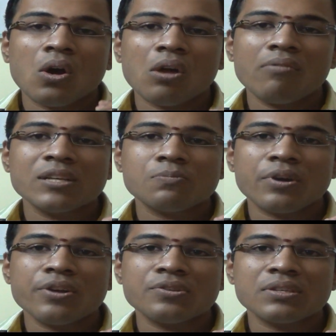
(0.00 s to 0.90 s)
always
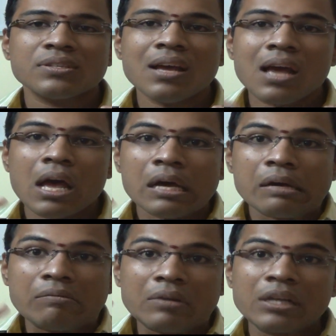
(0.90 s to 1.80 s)
produces a
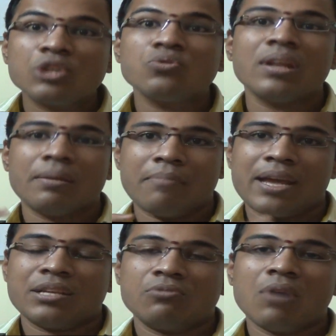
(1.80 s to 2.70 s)
virtual
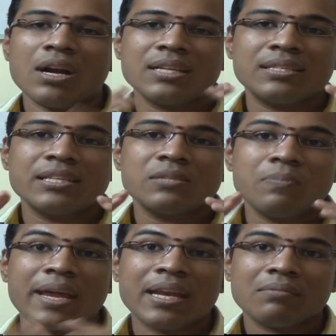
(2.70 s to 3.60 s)
image. What does
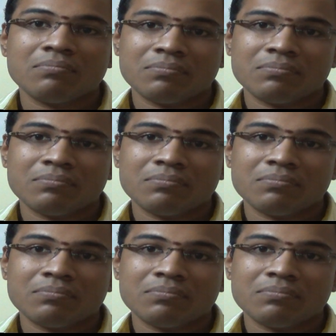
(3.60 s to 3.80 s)
this mean?